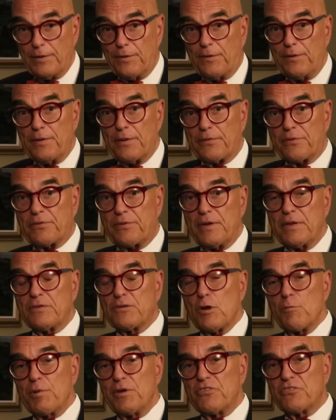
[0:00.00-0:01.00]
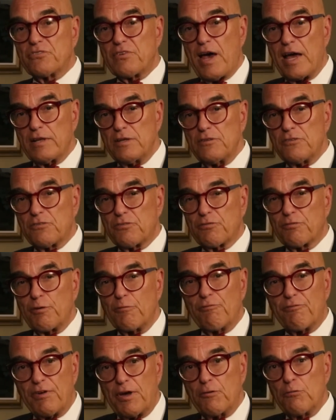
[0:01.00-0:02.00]
Do you think there'd be silence
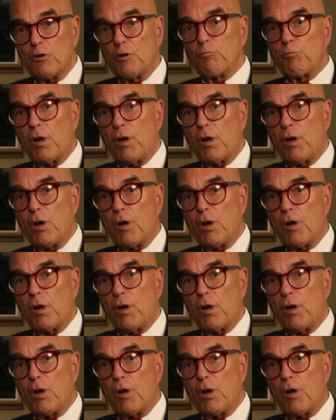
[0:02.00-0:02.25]
from federal